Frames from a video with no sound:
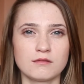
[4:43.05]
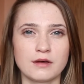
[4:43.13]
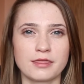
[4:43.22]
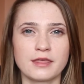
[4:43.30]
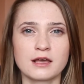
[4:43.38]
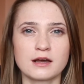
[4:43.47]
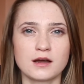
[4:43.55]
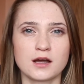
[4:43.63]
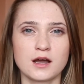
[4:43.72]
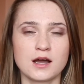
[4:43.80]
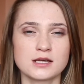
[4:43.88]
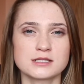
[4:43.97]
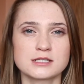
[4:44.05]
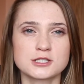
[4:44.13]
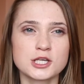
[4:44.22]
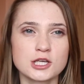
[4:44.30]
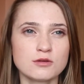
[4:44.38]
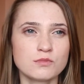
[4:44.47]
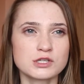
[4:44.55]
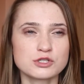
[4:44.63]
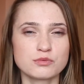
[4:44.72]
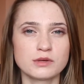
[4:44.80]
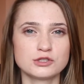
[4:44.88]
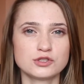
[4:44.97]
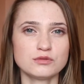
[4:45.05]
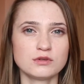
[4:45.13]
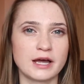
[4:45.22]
think us as humans, we do